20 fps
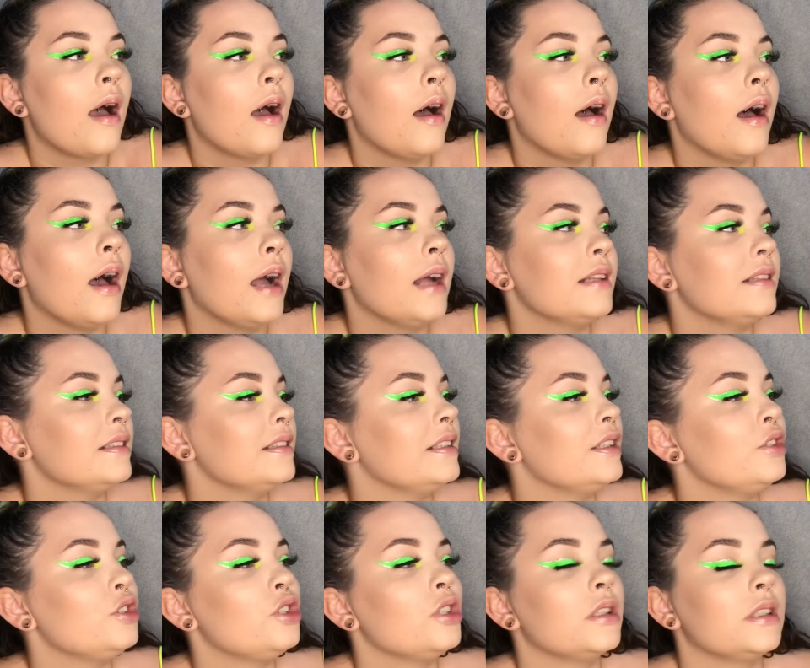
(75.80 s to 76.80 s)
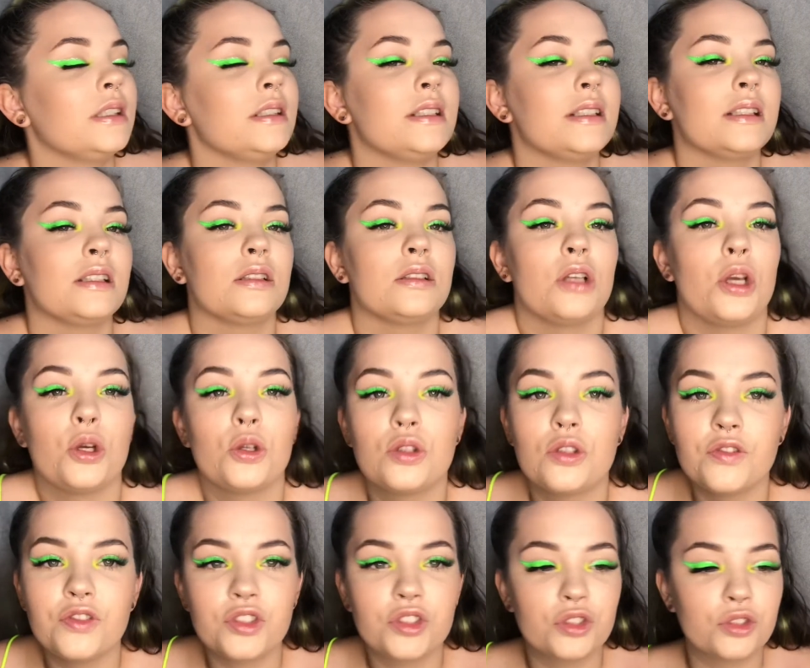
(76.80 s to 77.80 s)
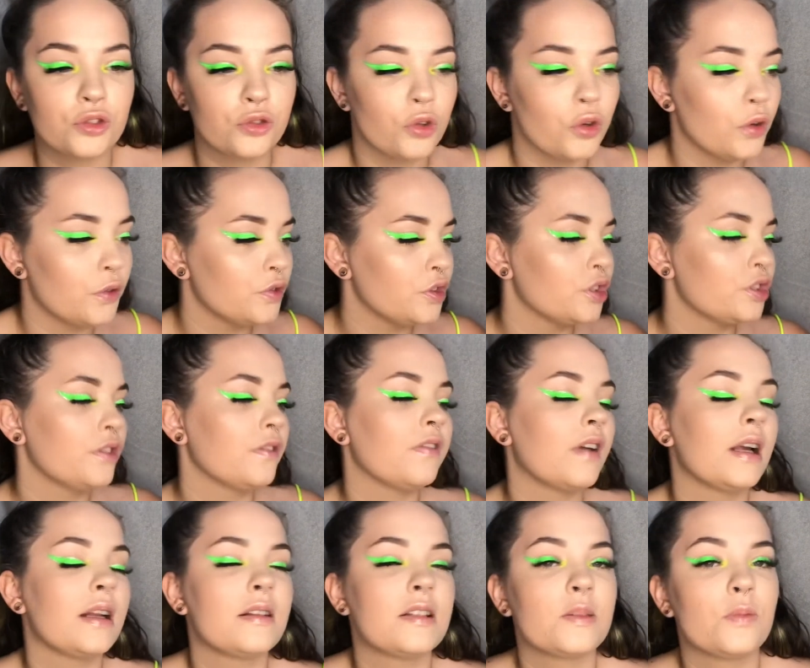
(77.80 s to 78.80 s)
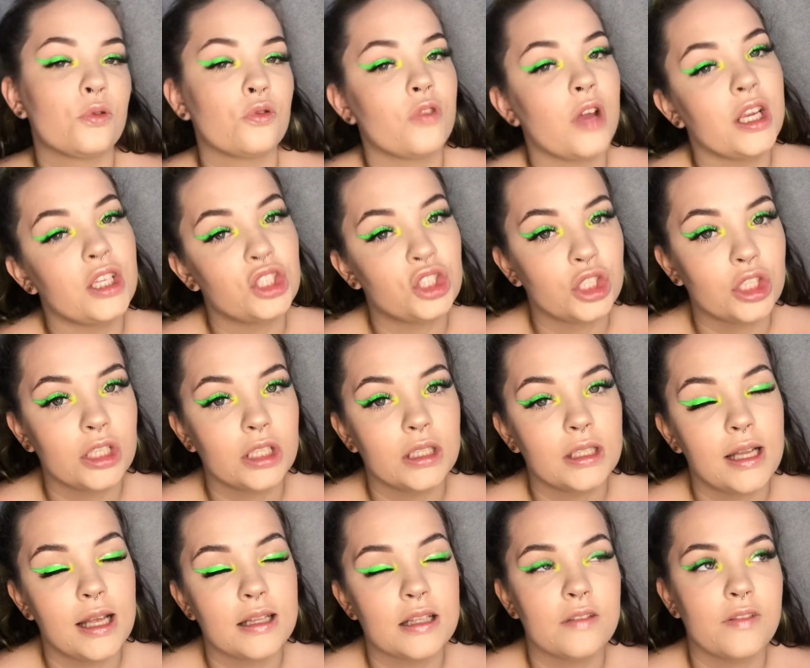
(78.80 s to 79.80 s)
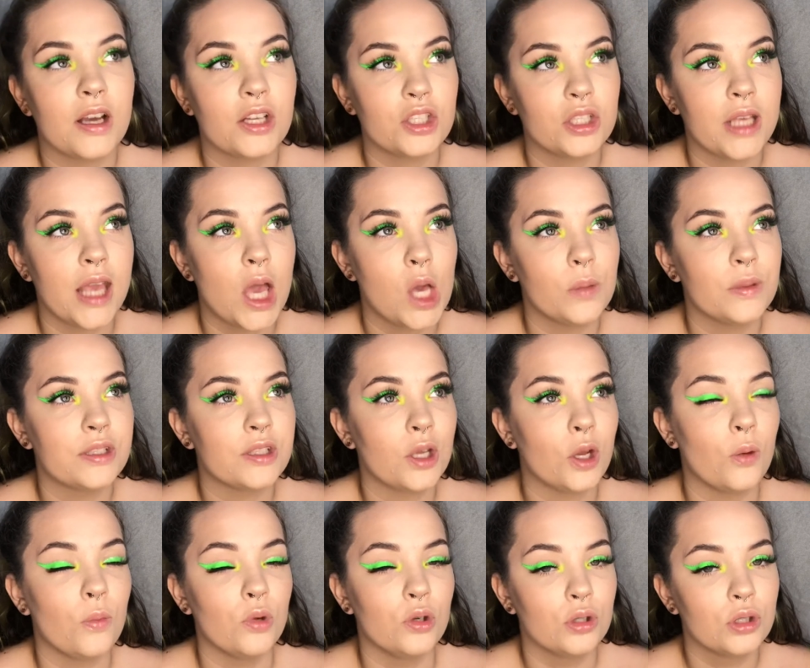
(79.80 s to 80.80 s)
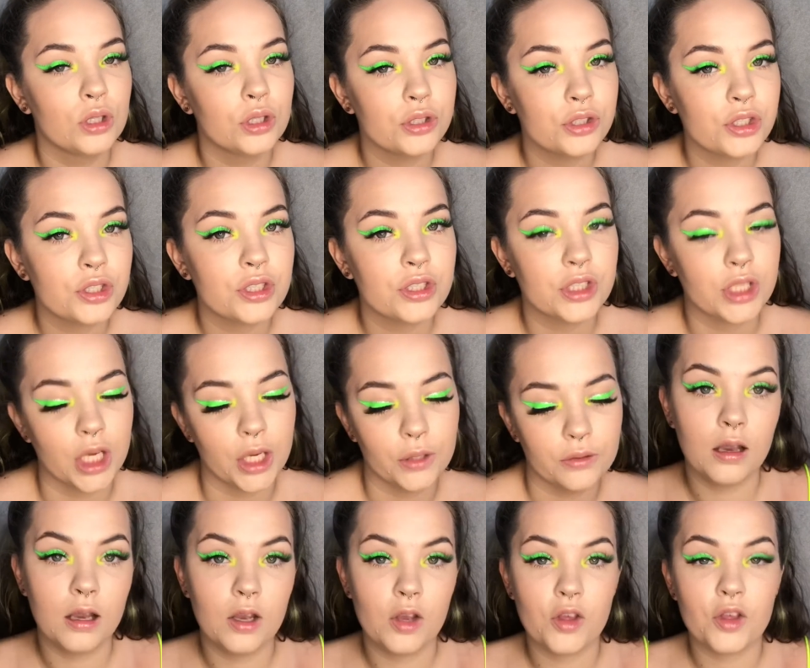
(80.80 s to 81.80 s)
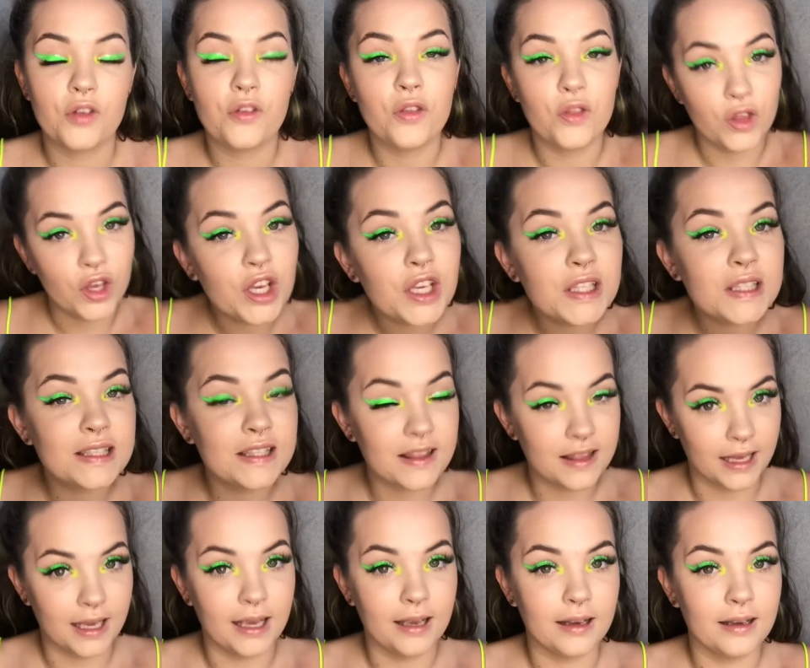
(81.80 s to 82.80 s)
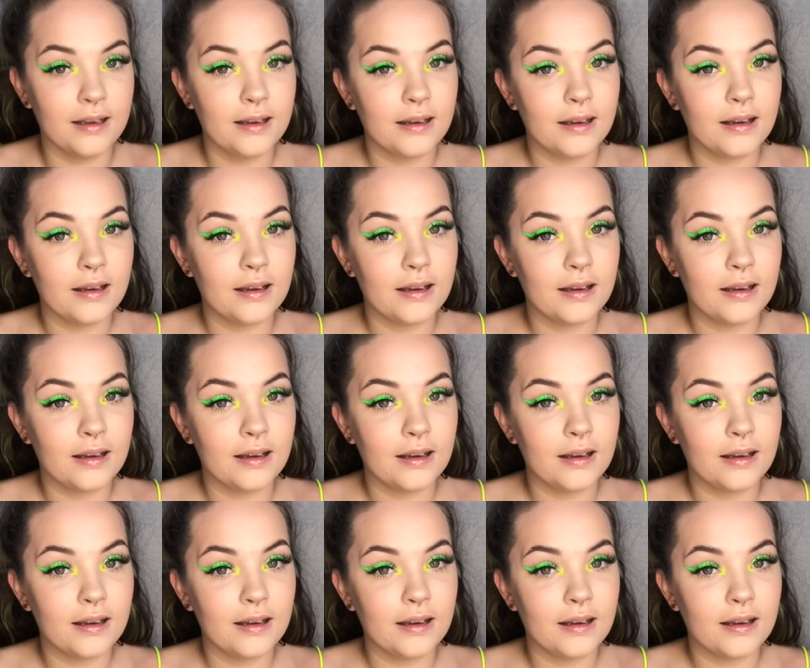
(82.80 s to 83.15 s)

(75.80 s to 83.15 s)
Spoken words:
I literally did loads of stuff just to find inspiration, and they've actually helped me so much. So first thing,